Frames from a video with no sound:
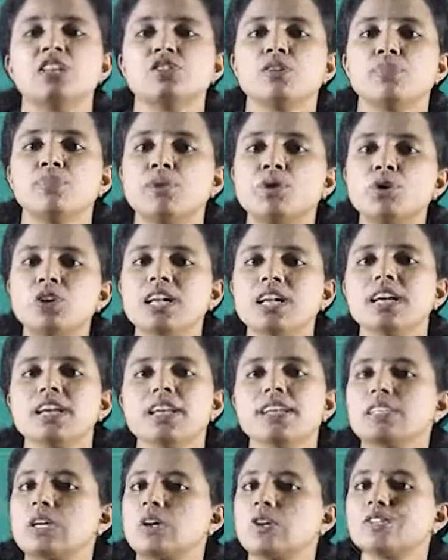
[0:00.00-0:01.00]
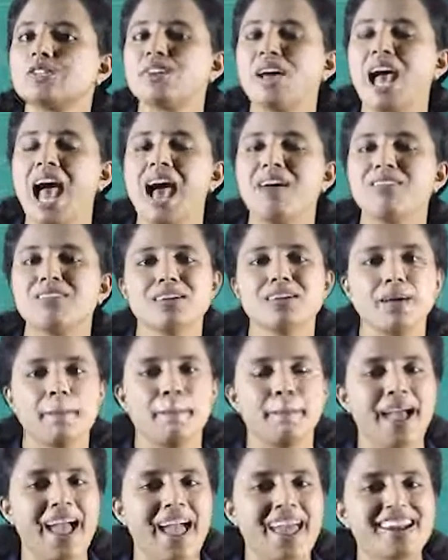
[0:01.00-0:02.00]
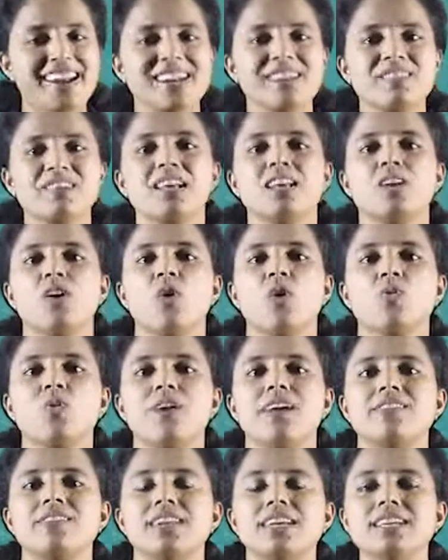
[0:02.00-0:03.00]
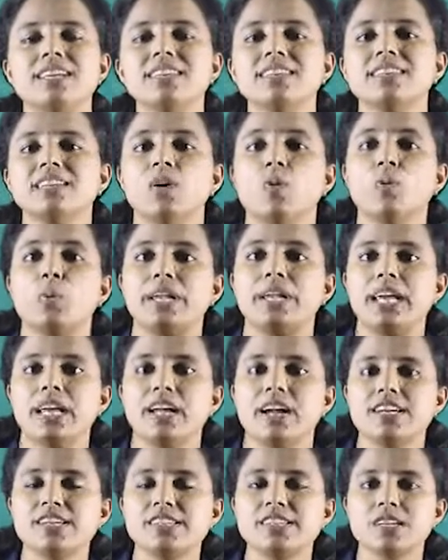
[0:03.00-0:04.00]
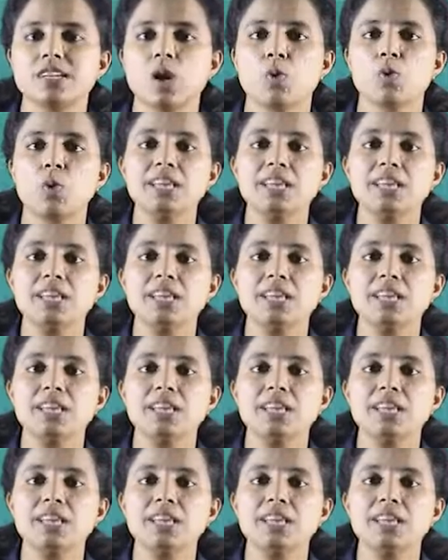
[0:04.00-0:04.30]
So, blue color is also having comparatively low wavelength when I consider